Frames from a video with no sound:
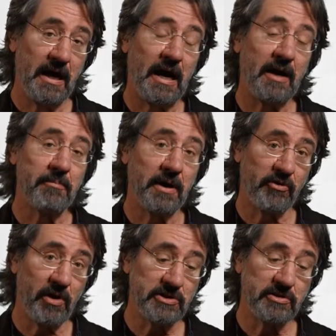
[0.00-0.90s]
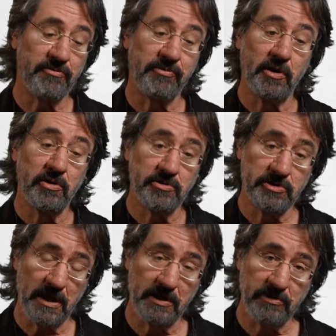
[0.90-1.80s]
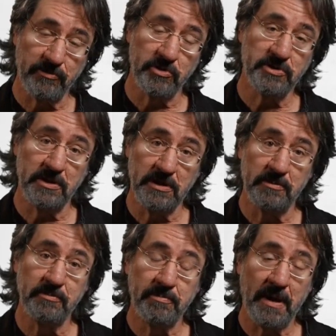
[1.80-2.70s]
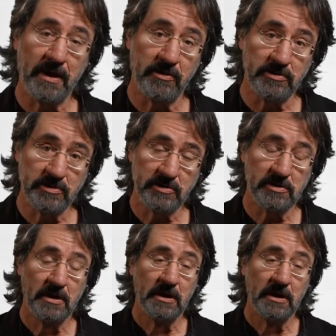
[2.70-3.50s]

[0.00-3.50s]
on migration flows and diversity patterns